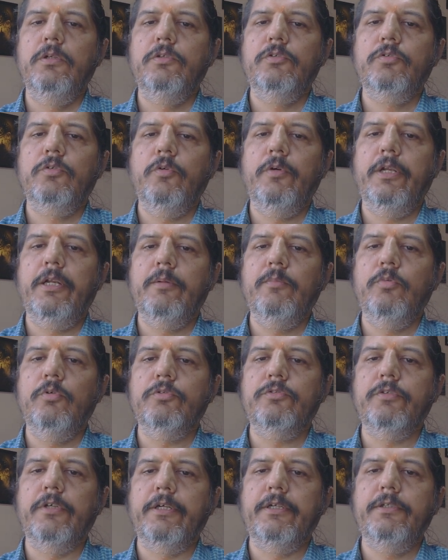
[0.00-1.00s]
Squaring
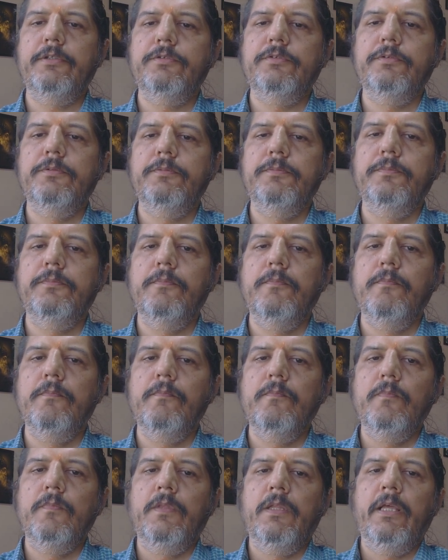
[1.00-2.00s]
both sides.
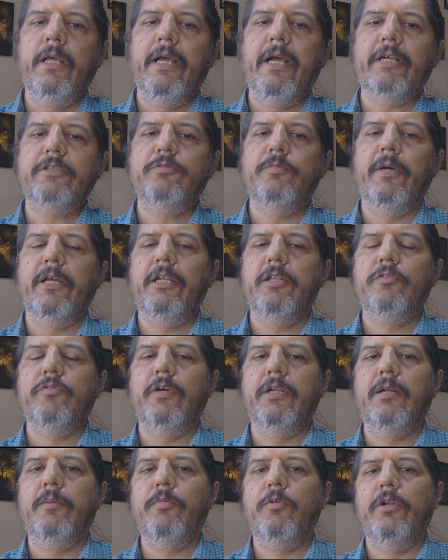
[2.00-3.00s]
X minus
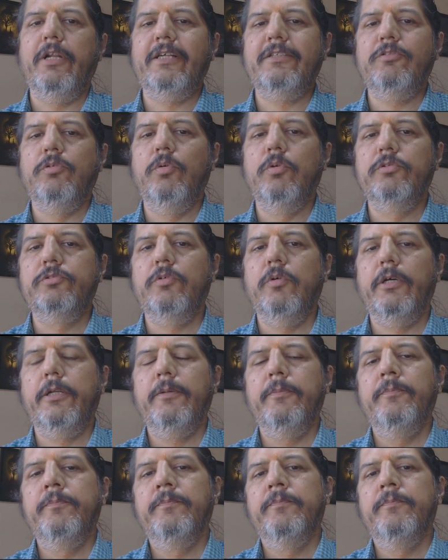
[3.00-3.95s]
1 upon x whole square